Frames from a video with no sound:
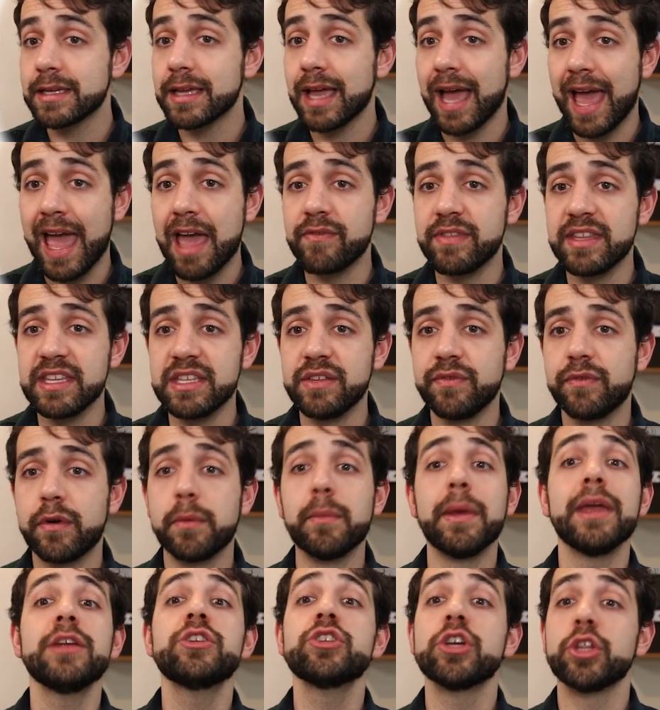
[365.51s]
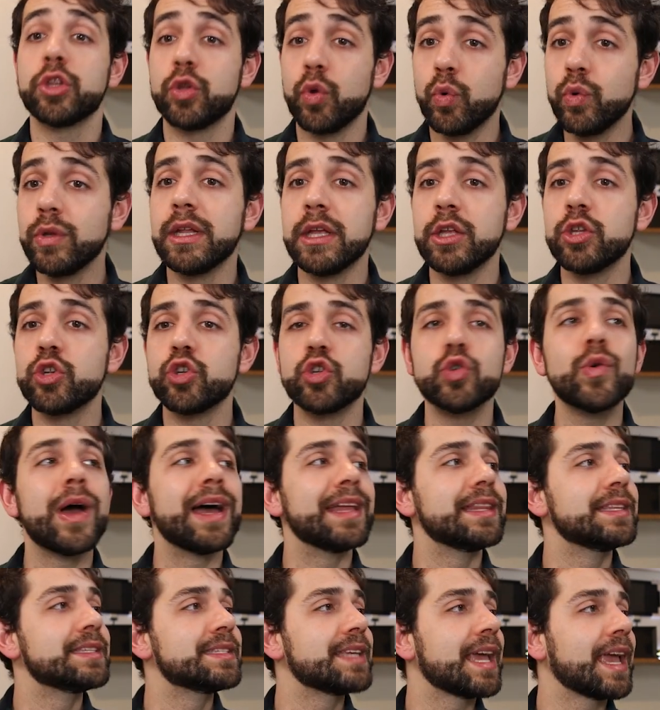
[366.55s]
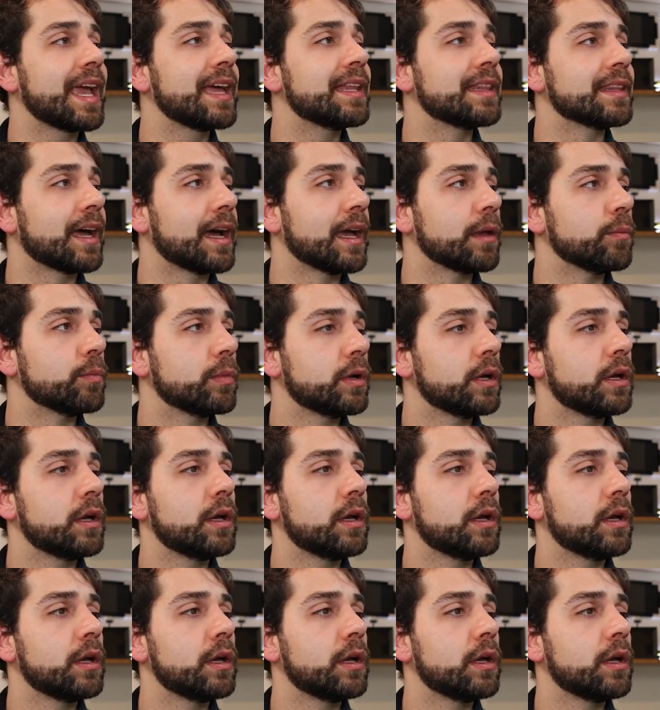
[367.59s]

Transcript: have this information, don't need to add second time.